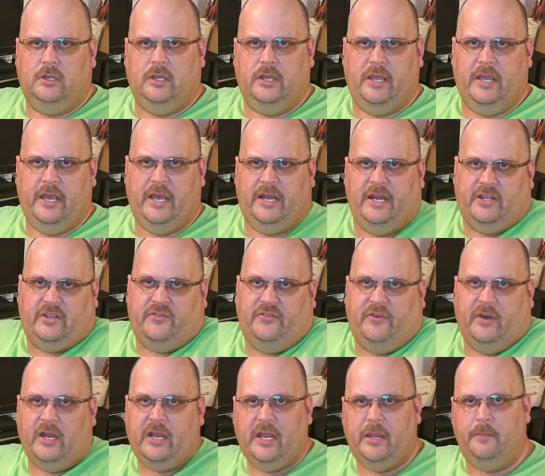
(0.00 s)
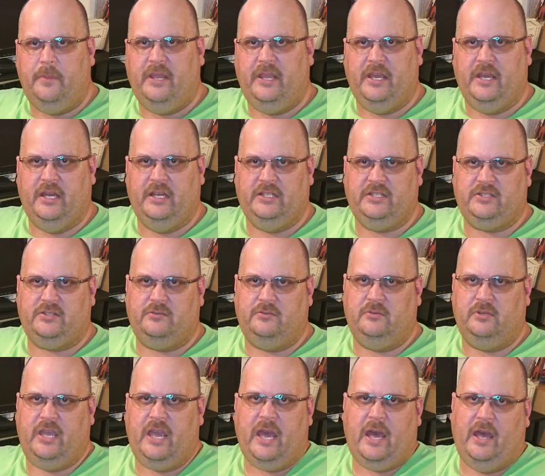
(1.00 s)
And it's funny because
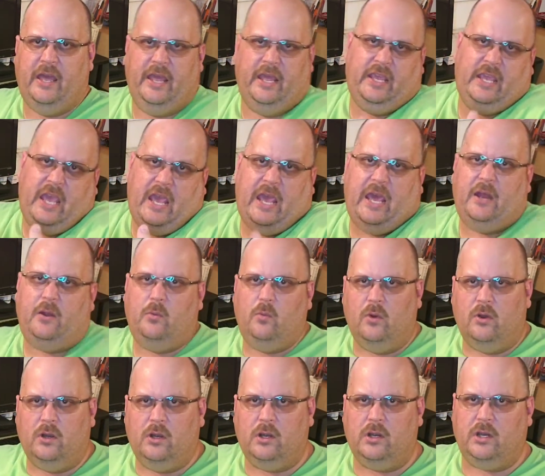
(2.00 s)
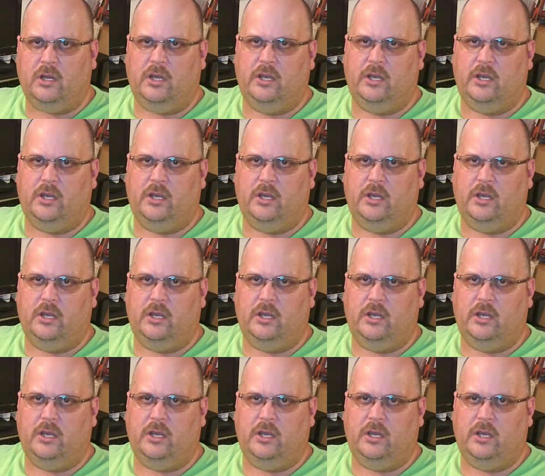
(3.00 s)
yeah, it can work,